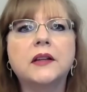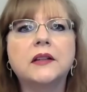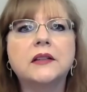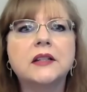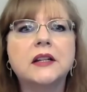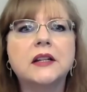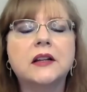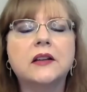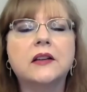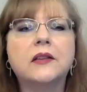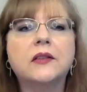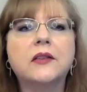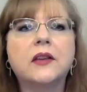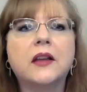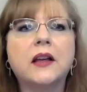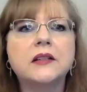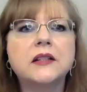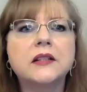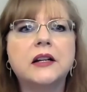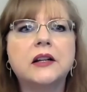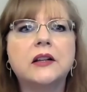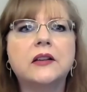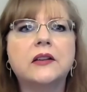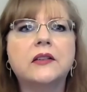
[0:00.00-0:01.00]
tell us
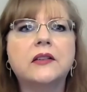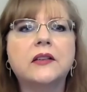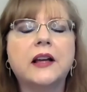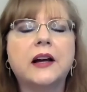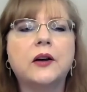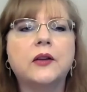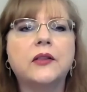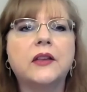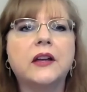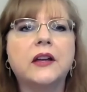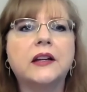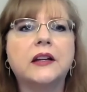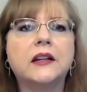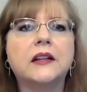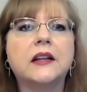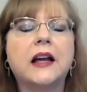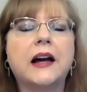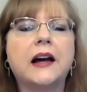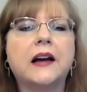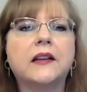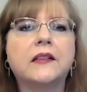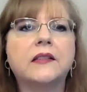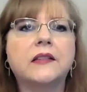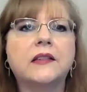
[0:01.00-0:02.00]
tell us how they can
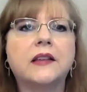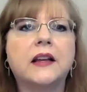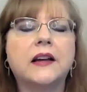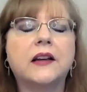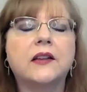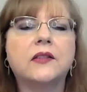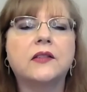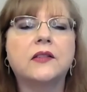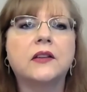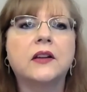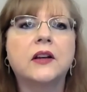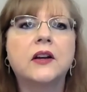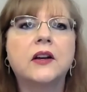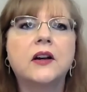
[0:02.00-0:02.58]
access